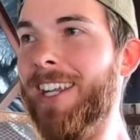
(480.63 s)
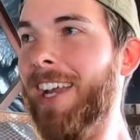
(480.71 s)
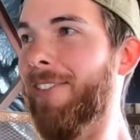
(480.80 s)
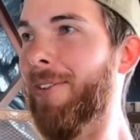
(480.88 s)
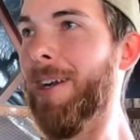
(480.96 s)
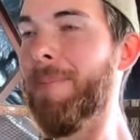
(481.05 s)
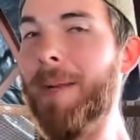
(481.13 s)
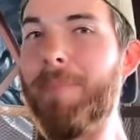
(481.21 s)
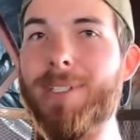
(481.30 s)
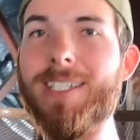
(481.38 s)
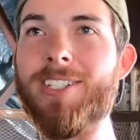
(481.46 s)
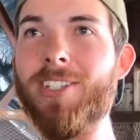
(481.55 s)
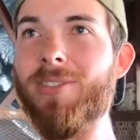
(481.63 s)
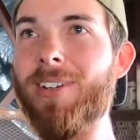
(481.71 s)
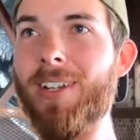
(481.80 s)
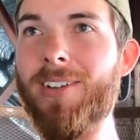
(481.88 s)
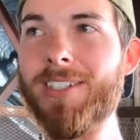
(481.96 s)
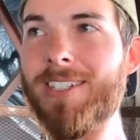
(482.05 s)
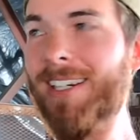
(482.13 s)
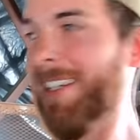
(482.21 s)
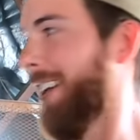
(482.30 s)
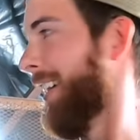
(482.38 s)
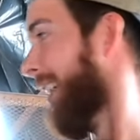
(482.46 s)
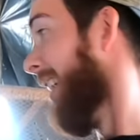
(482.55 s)
gave away my position when he was
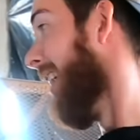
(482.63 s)
looking.